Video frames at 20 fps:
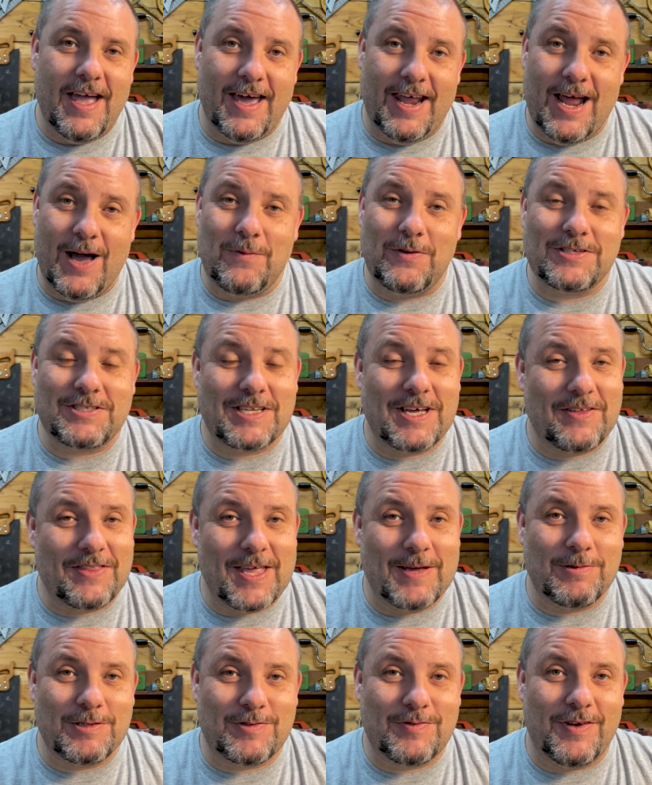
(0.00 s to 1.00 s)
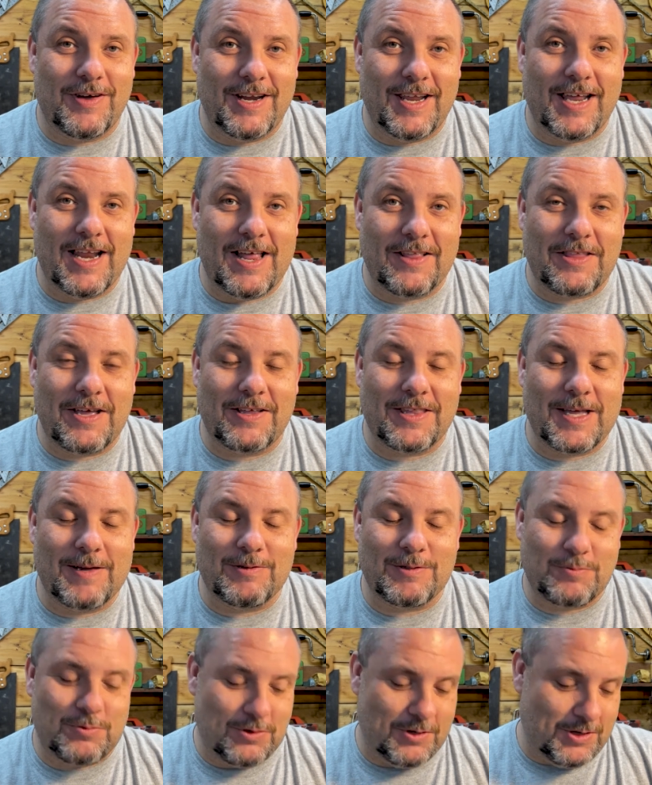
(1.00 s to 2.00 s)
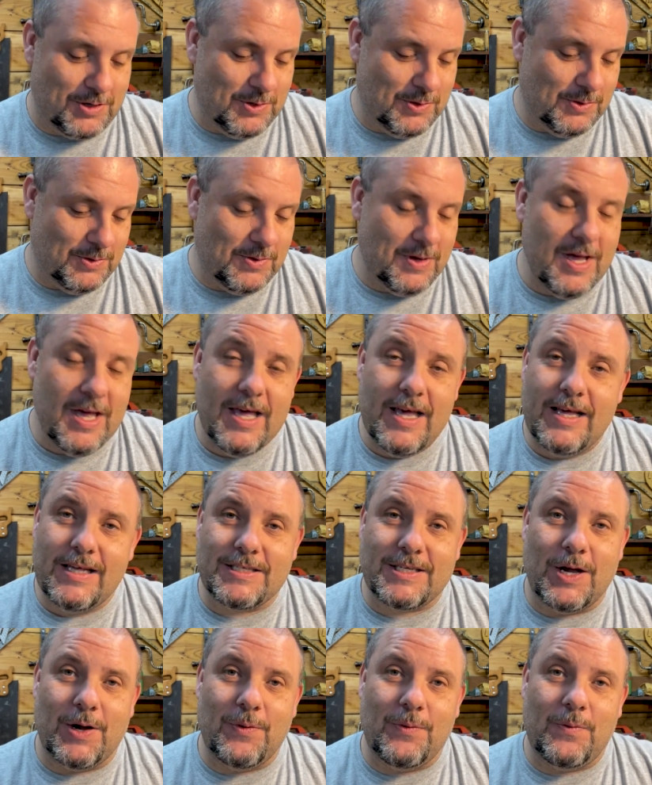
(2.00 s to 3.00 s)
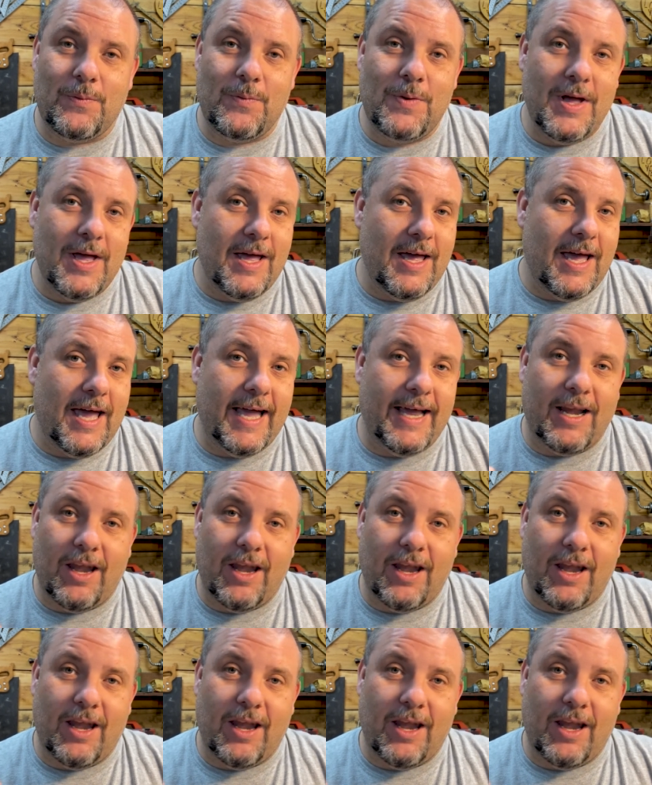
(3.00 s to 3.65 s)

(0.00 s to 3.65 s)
And I always thought that was funny, and I thought that was pretty cool. So he